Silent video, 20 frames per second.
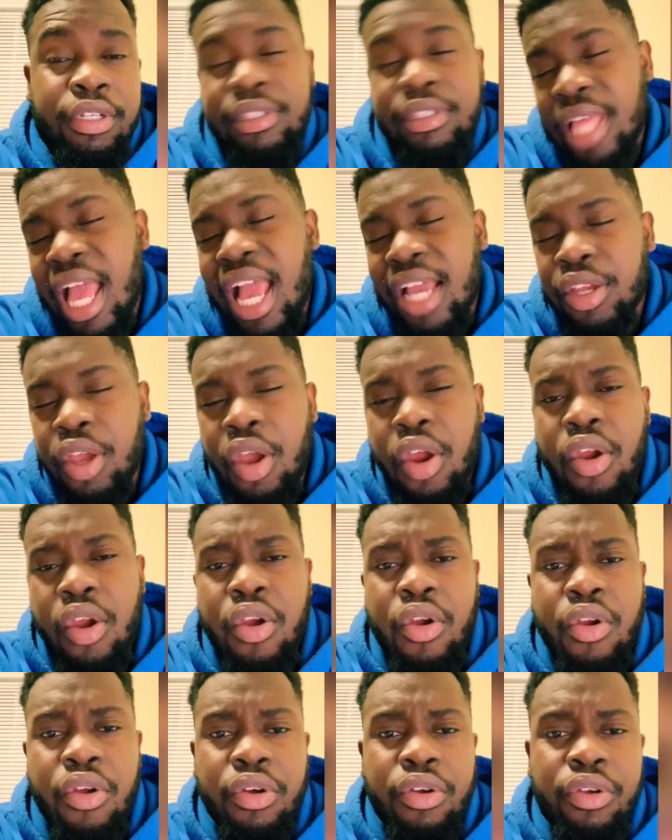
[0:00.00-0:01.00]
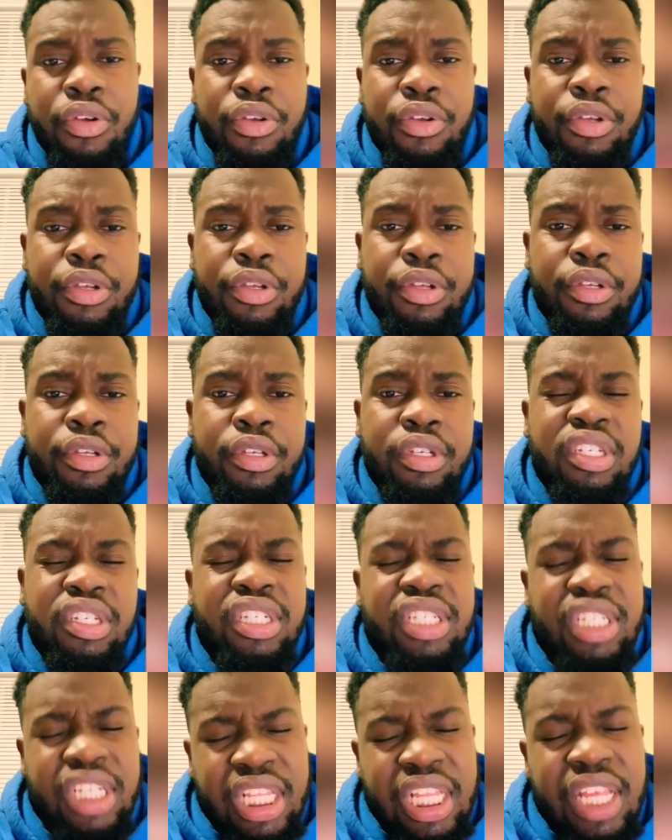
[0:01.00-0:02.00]
that girl,
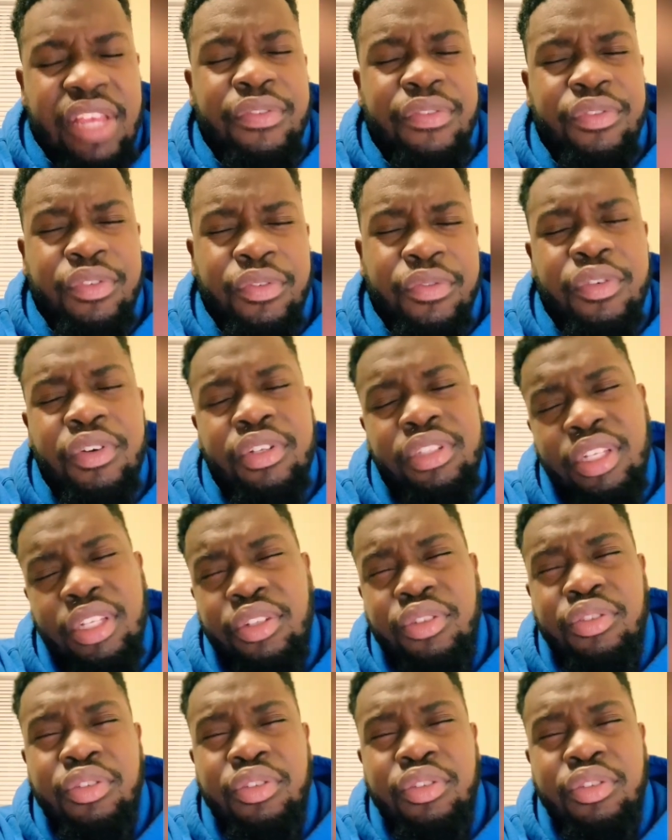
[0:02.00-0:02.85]
she left you for another